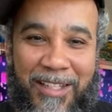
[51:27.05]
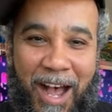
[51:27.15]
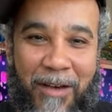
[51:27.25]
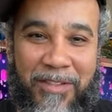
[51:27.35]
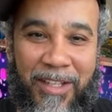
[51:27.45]

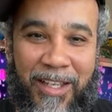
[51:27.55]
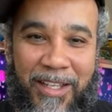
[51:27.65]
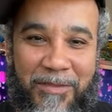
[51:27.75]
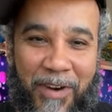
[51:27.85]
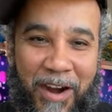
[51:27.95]
Obviously
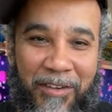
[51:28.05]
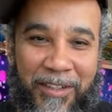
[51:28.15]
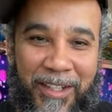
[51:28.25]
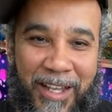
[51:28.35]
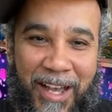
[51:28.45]
it's
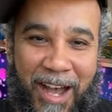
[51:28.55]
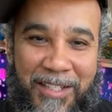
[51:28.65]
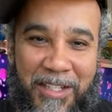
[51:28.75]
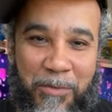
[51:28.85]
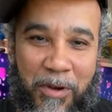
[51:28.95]
vertical. I
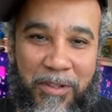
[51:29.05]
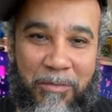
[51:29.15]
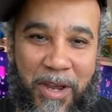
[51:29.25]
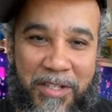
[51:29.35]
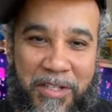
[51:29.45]
just wanted to
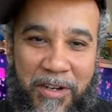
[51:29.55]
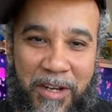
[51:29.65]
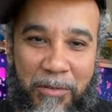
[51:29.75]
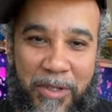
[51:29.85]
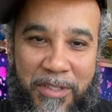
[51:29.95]
make sure
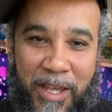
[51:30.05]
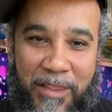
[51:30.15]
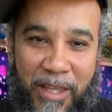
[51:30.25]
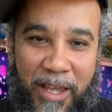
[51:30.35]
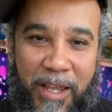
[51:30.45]
it was a
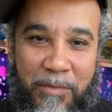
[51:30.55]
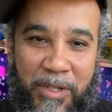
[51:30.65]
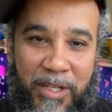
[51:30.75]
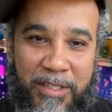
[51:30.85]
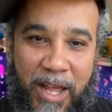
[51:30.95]
thing
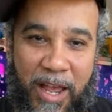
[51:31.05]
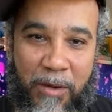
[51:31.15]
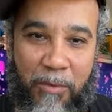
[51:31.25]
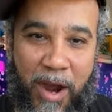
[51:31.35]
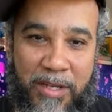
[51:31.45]
because I
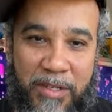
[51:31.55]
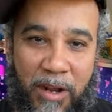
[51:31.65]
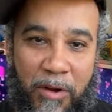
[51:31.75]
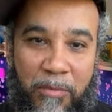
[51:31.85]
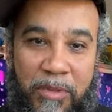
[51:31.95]
am watching
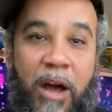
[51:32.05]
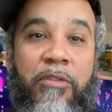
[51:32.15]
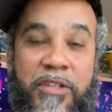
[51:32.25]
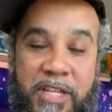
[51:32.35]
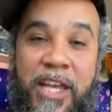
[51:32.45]
on
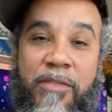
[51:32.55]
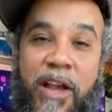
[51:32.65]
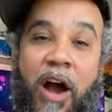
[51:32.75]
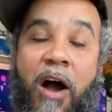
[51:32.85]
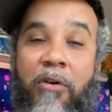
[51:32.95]
on the TV.
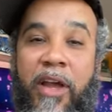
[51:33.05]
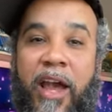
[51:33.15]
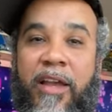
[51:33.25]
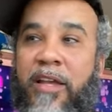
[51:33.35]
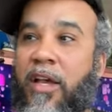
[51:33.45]
Oh,
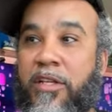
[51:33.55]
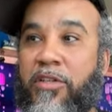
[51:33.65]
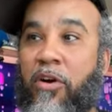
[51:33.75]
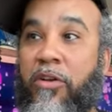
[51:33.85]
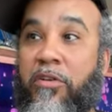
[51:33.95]
okay.
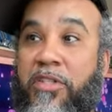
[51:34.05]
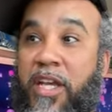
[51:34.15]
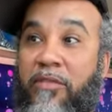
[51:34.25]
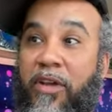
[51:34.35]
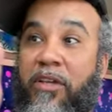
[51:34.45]
So on your
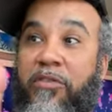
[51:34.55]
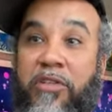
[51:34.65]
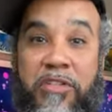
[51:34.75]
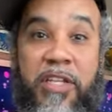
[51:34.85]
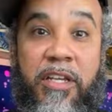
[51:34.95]
TV, you
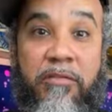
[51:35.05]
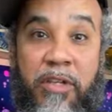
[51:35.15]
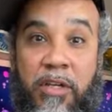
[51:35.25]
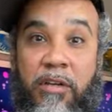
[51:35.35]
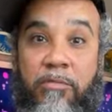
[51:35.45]
should see
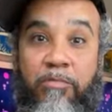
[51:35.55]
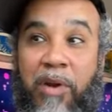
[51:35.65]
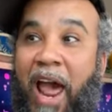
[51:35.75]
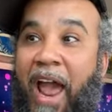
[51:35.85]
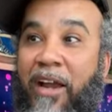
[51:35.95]

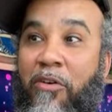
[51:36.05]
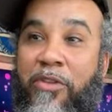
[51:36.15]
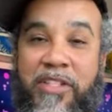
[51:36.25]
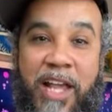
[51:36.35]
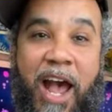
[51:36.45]
black on
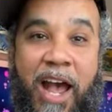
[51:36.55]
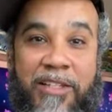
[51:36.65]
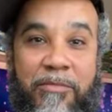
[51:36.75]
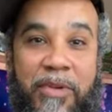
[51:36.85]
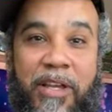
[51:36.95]
the
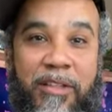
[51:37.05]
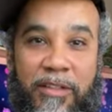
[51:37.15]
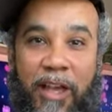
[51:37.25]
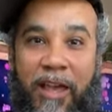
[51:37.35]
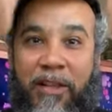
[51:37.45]
sides of me
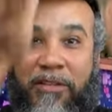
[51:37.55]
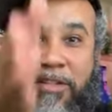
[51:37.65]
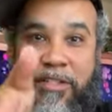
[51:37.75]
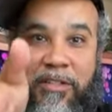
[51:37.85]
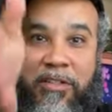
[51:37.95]
and
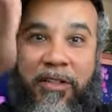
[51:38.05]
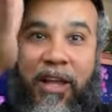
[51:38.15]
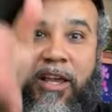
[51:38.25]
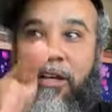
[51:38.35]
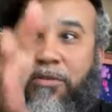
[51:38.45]
just a
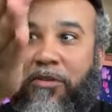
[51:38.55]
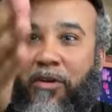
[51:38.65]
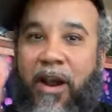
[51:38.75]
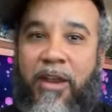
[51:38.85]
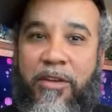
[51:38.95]
slim,
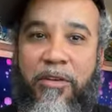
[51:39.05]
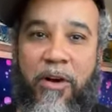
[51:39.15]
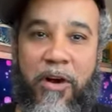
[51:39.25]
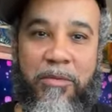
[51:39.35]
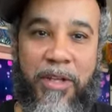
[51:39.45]
straight, you
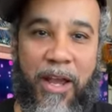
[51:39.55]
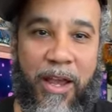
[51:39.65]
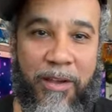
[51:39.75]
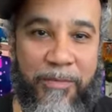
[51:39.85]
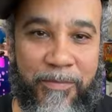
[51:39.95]
know what I'm
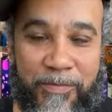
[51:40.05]
saying?